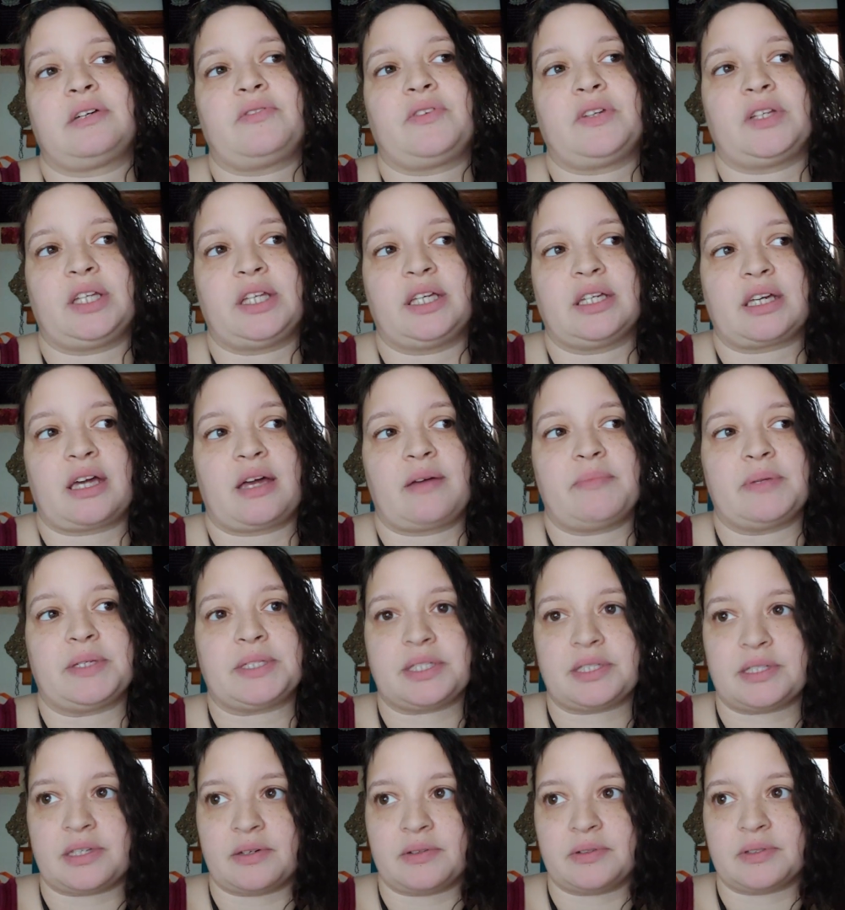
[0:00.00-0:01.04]
I miss
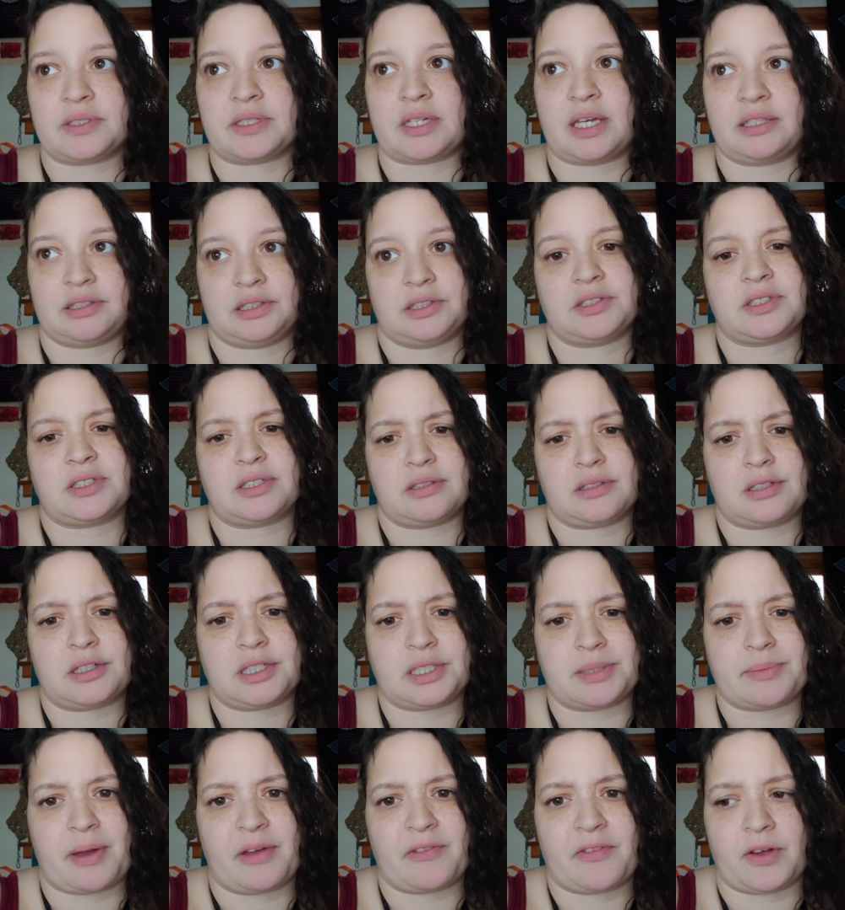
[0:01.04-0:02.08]
those.
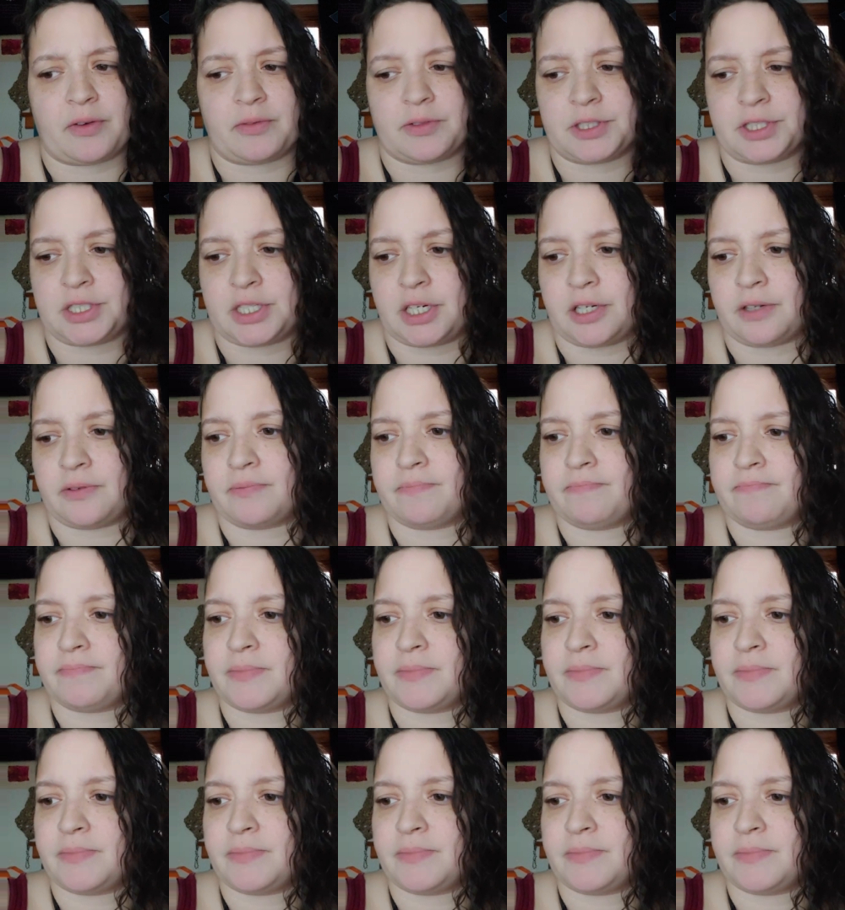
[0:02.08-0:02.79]
Those are my favorites to do.